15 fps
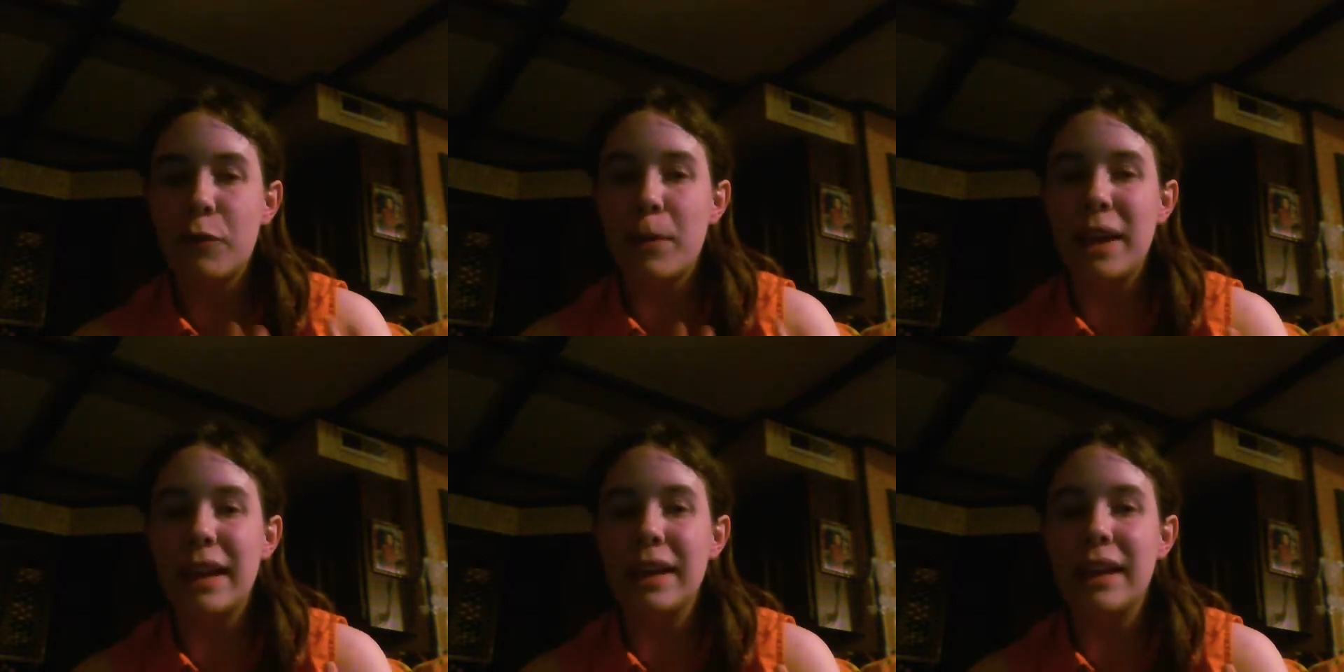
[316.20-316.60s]

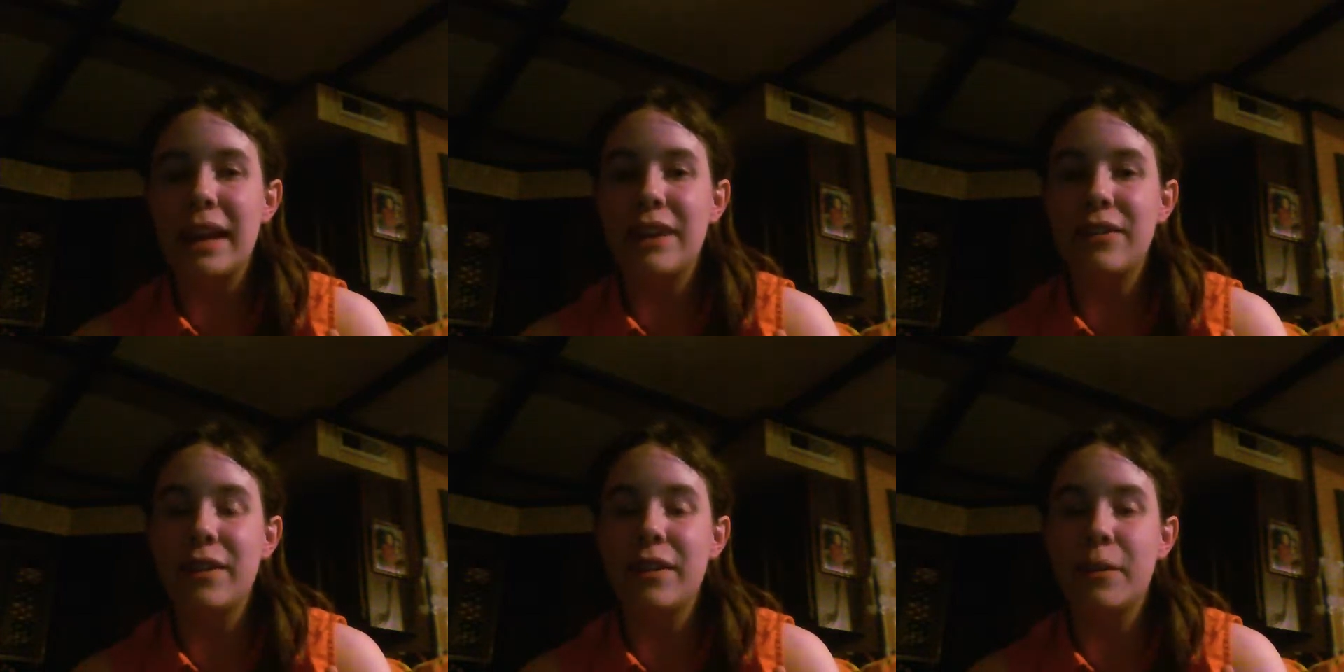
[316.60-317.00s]

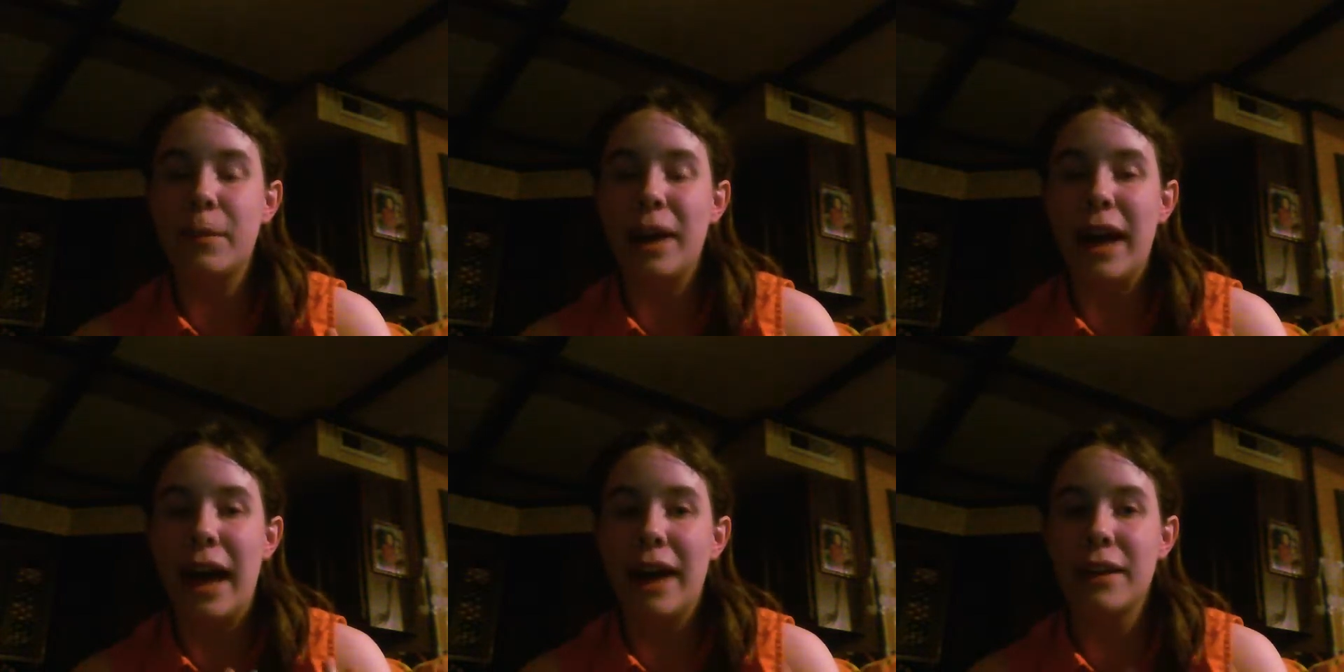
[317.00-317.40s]
speculations
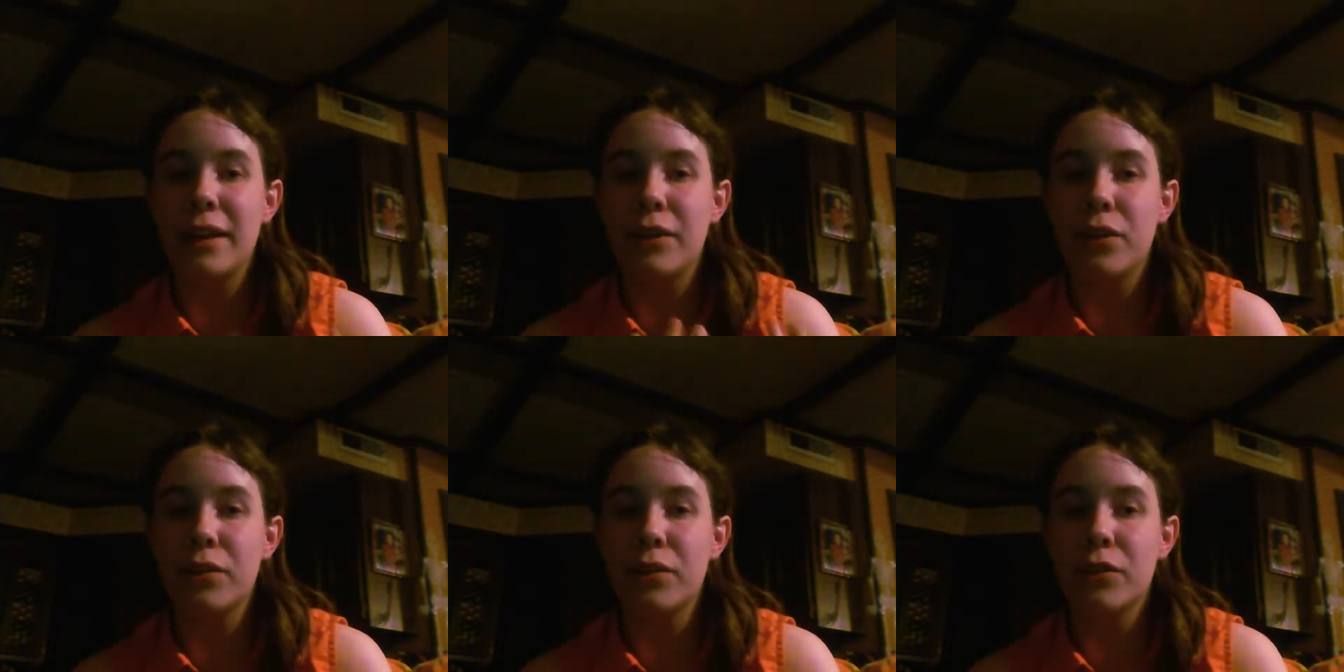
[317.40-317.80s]
about how
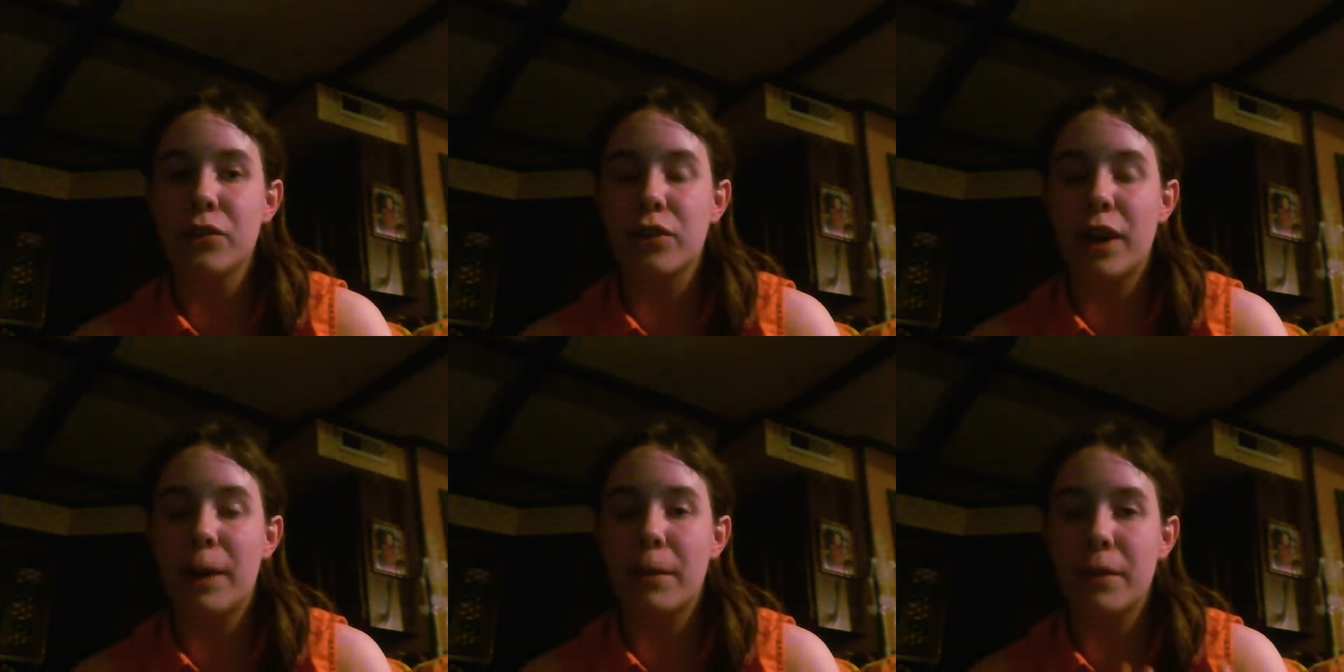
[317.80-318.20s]
the total
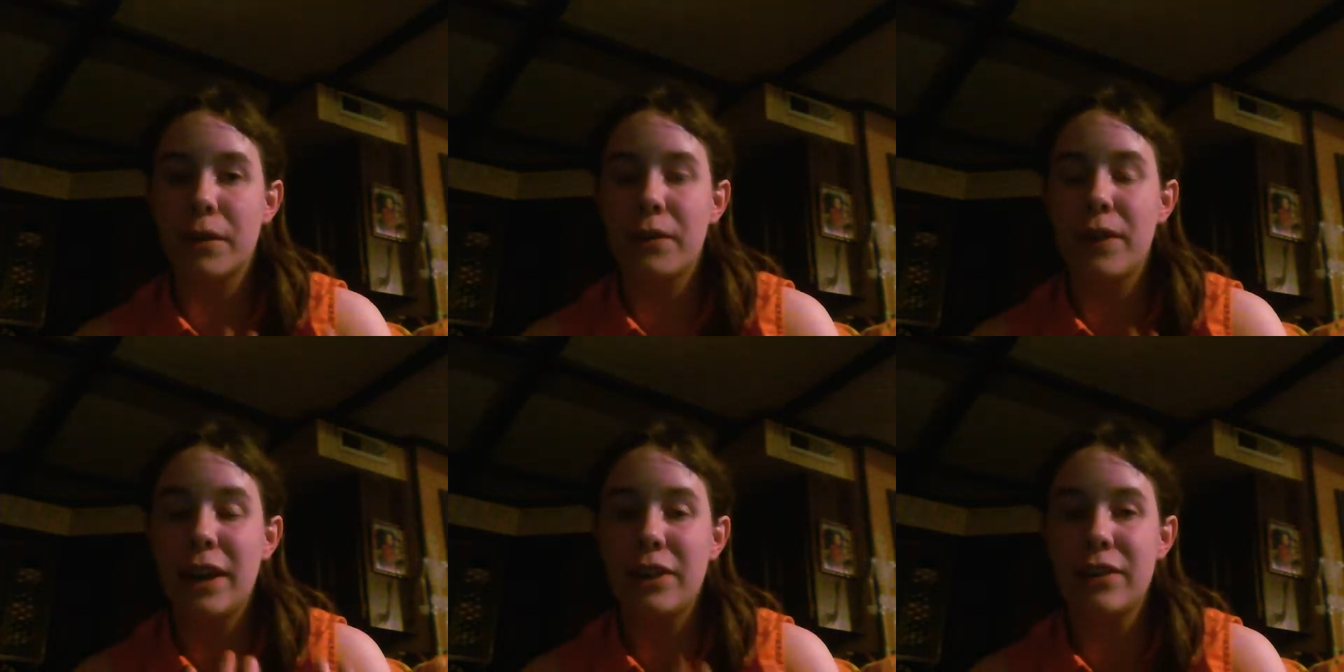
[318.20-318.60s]
drama
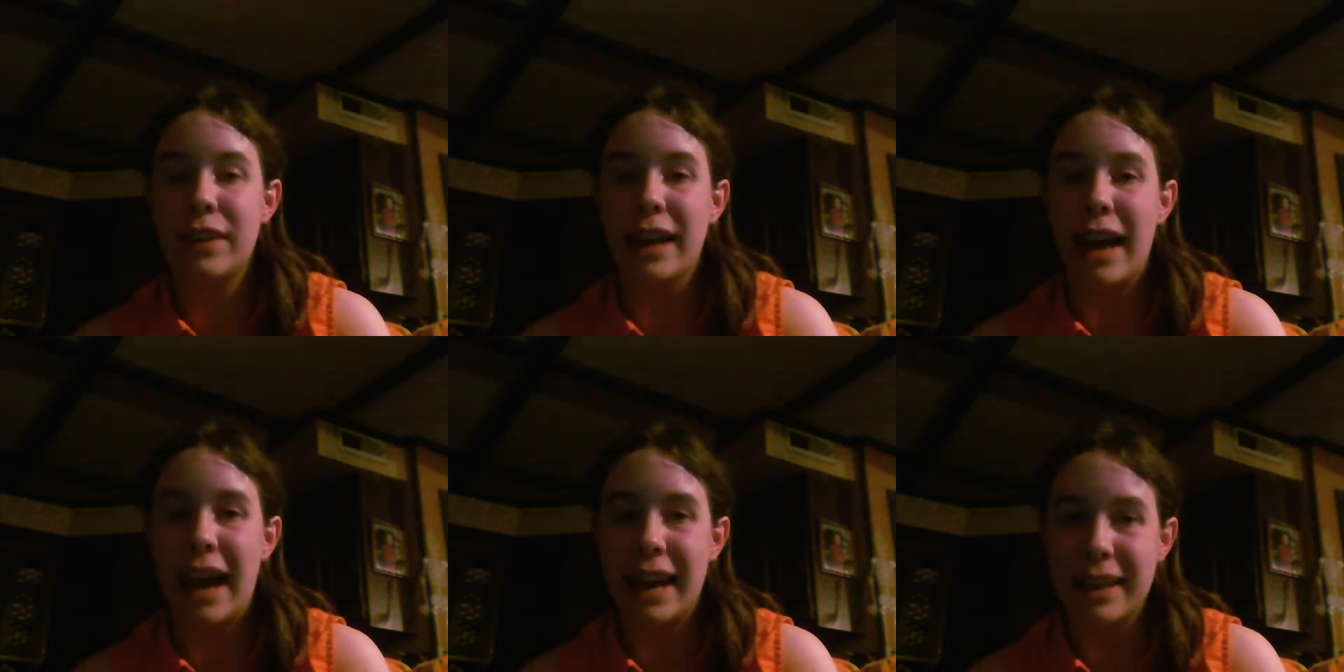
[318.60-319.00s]
Revenge of
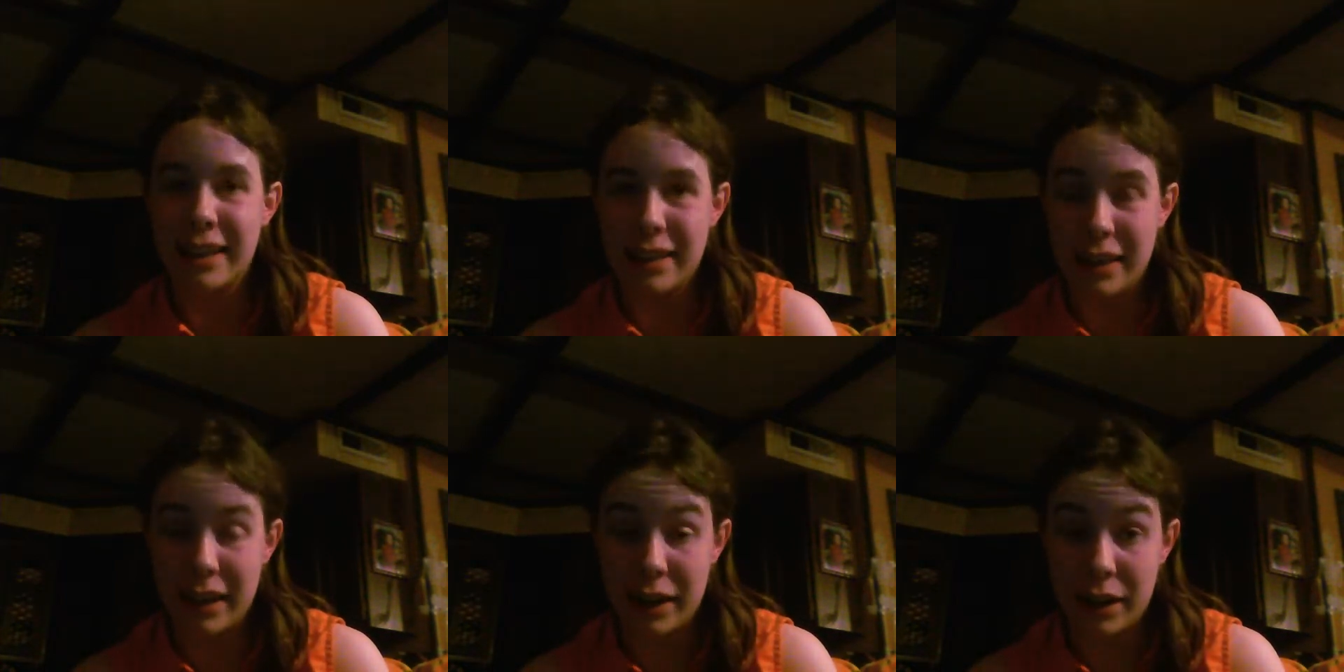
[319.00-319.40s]
the
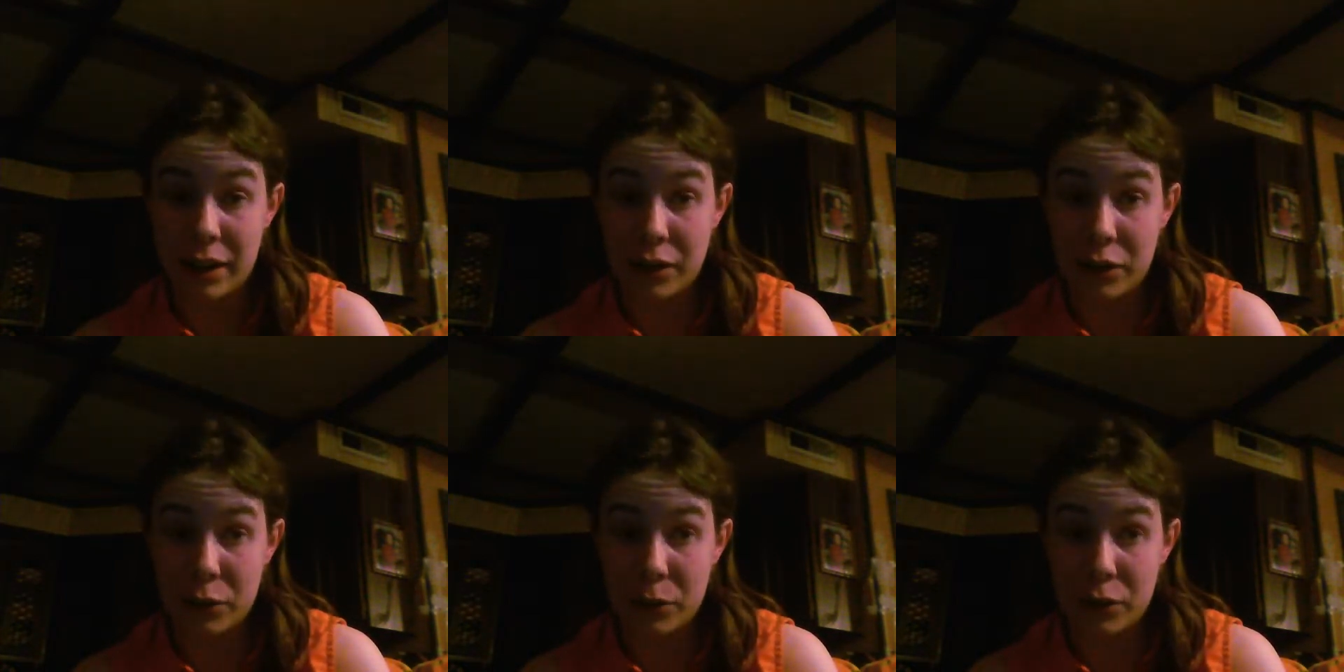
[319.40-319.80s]
Island
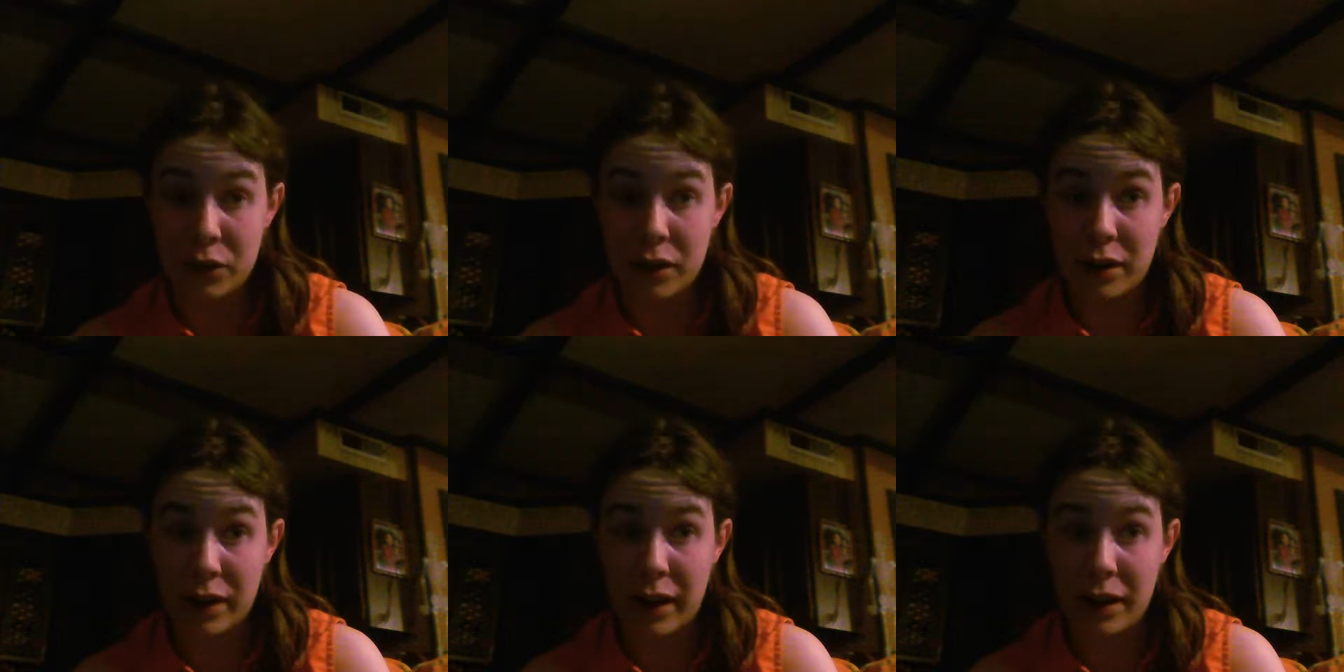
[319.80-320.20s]
characters would
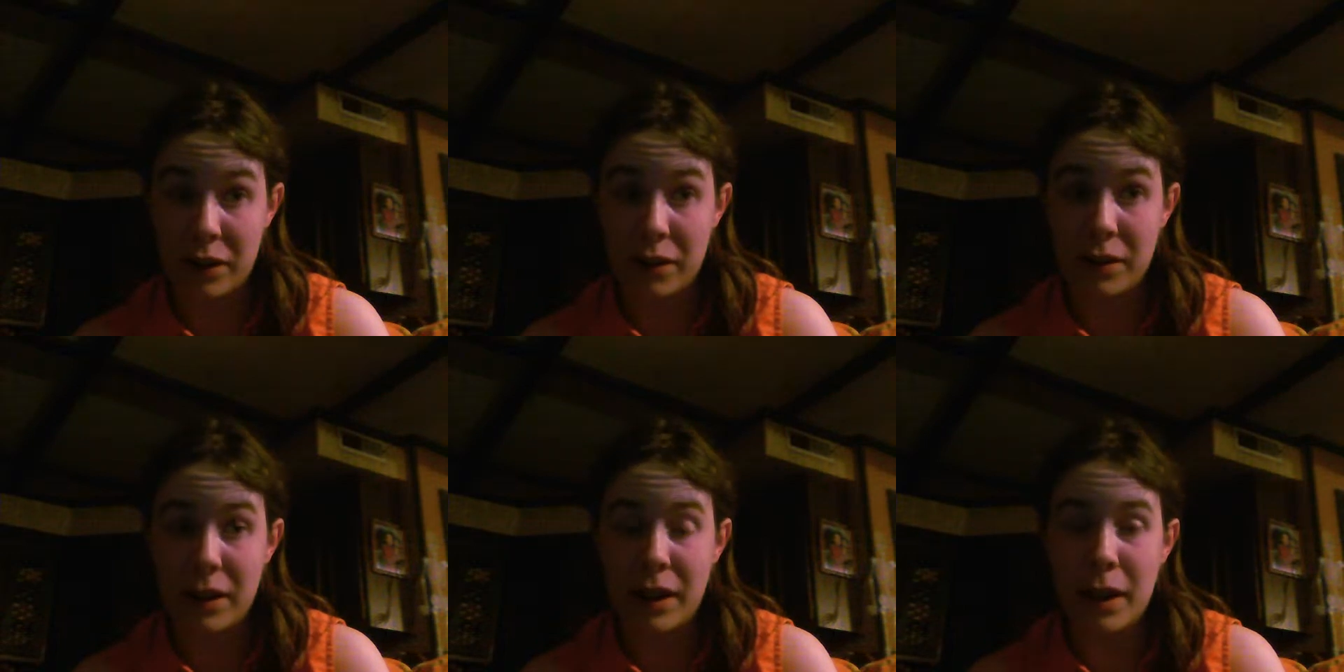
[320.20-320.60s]
turn
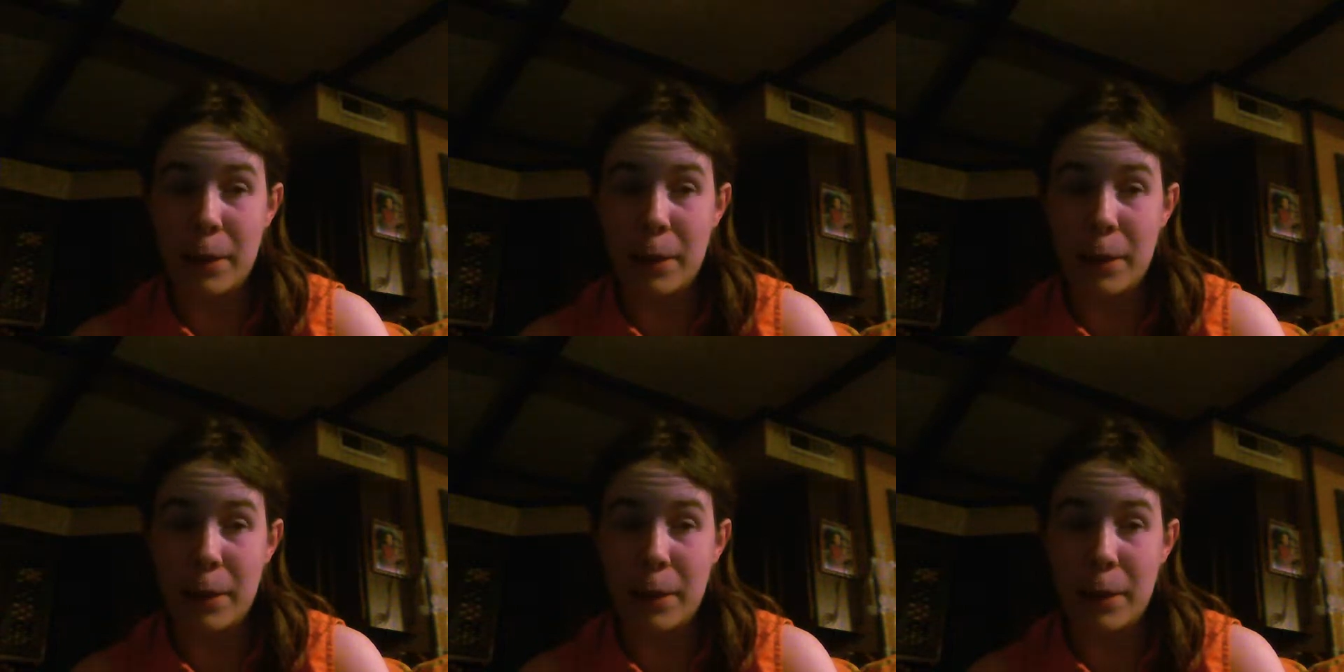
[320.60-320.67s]
out,